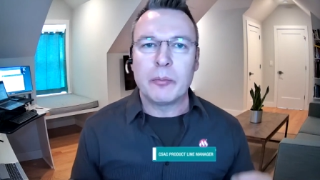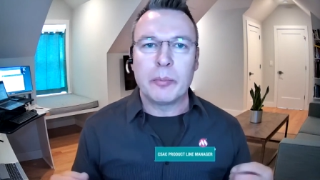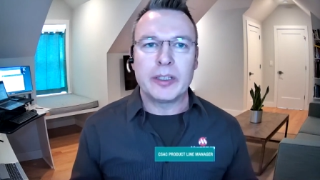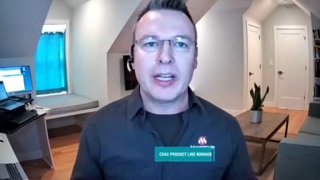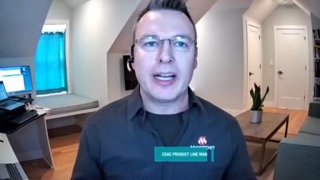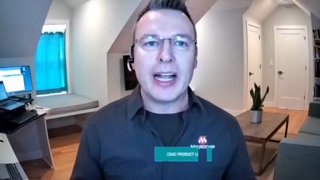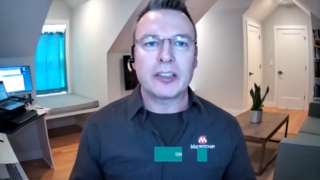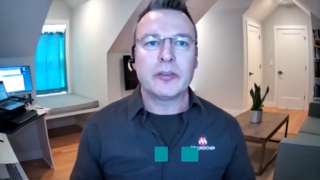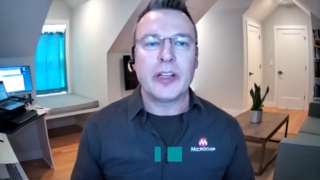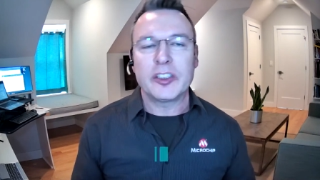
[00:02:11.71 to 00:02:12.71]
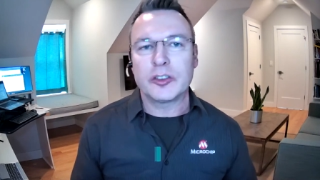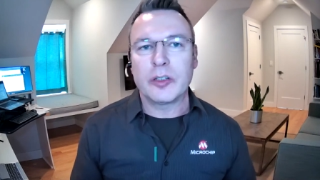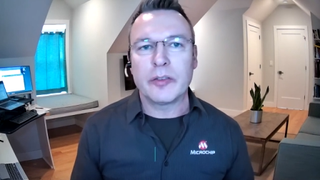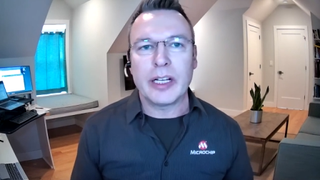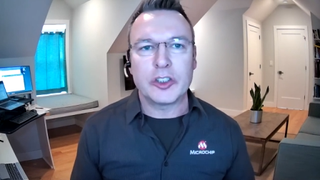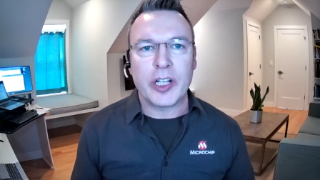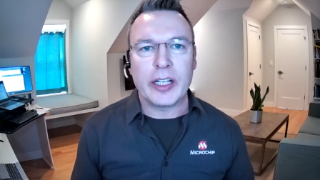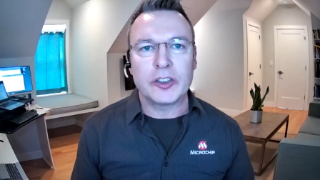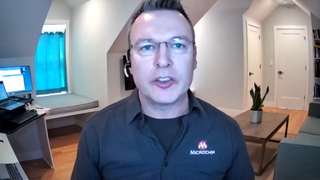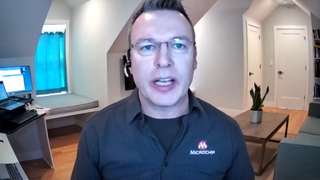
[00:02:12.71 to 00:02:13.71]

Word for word: But that activation of that changed